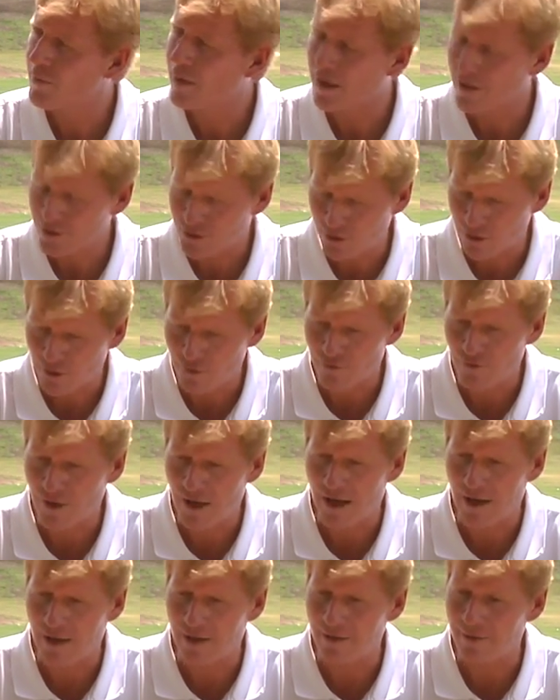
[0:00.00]
Balance
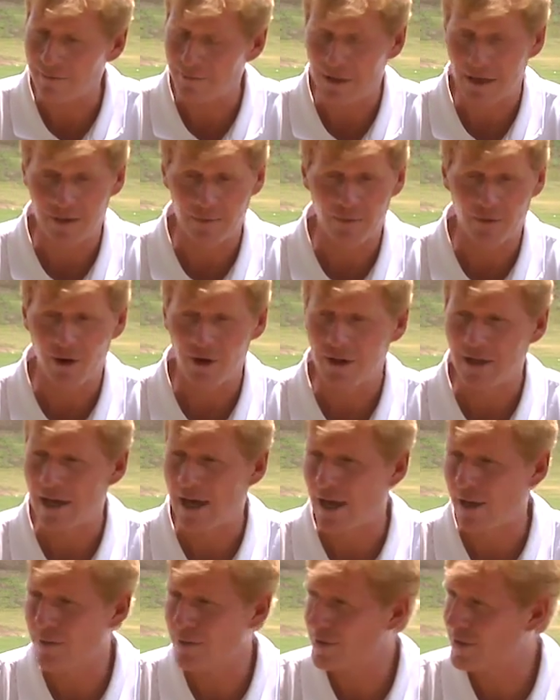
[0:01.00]
certified. Barney
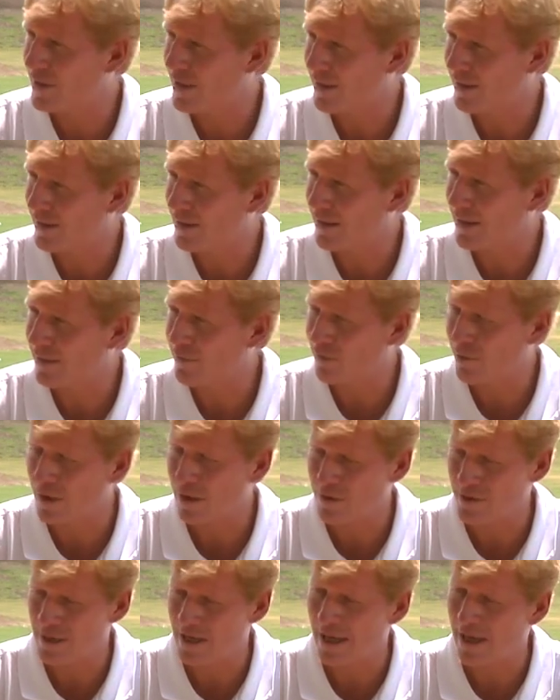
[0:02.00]
Adams when
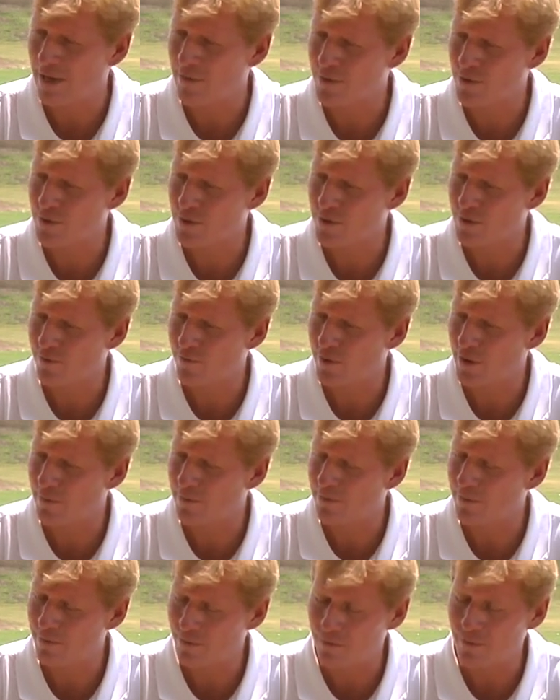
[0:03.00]
I was at Adams was a
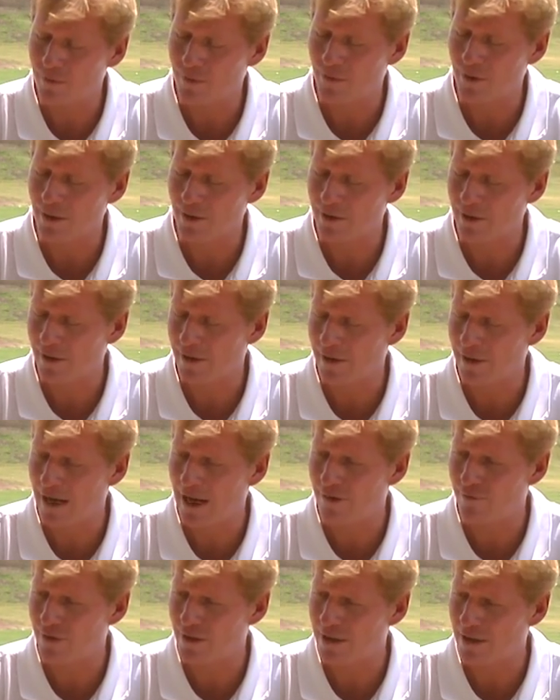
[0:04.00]
big
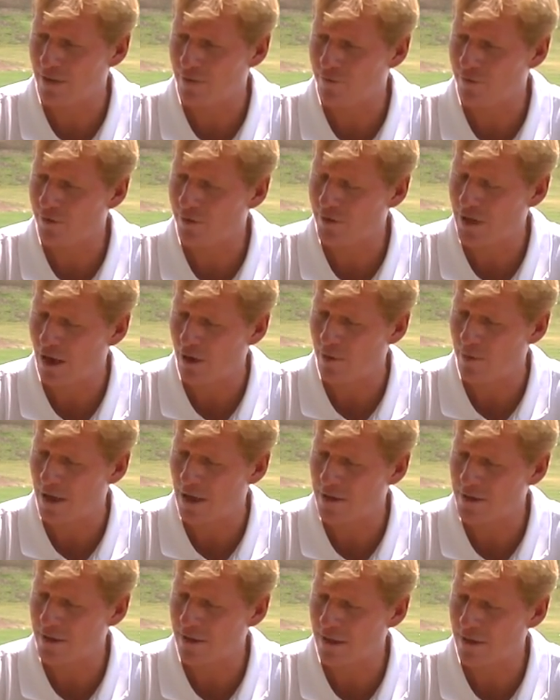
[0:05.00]
advocate of
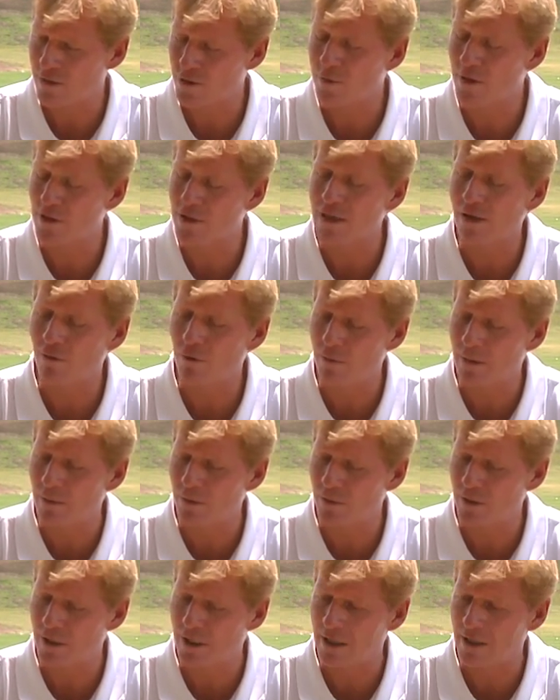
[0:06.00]
counterbalancing, and there's been several
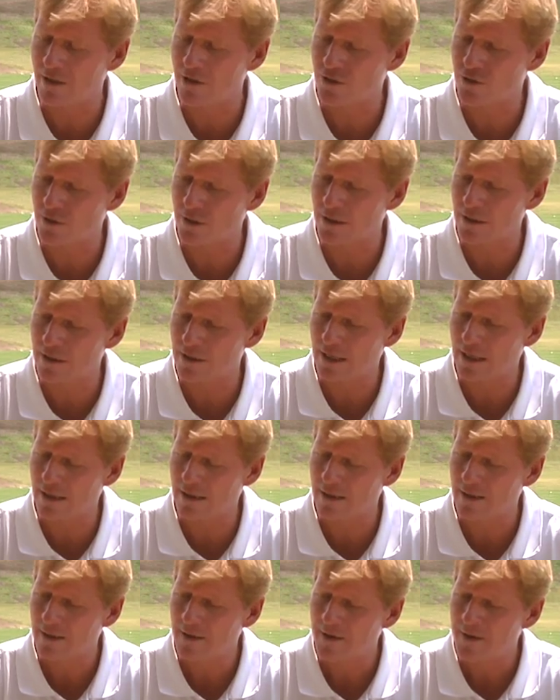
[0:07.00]
people within the industry, and